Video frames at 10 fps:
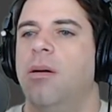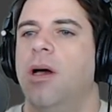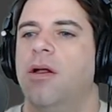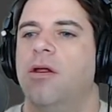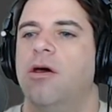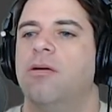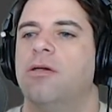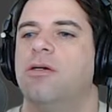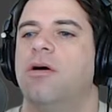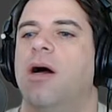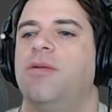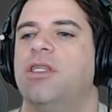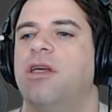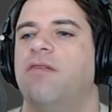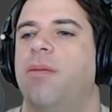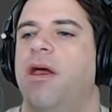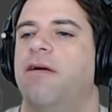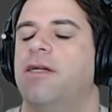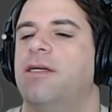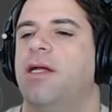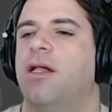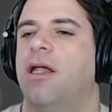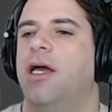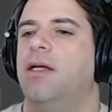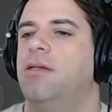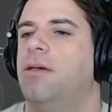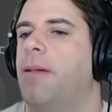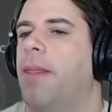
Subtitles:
I don't know. So objects have a parent and a client.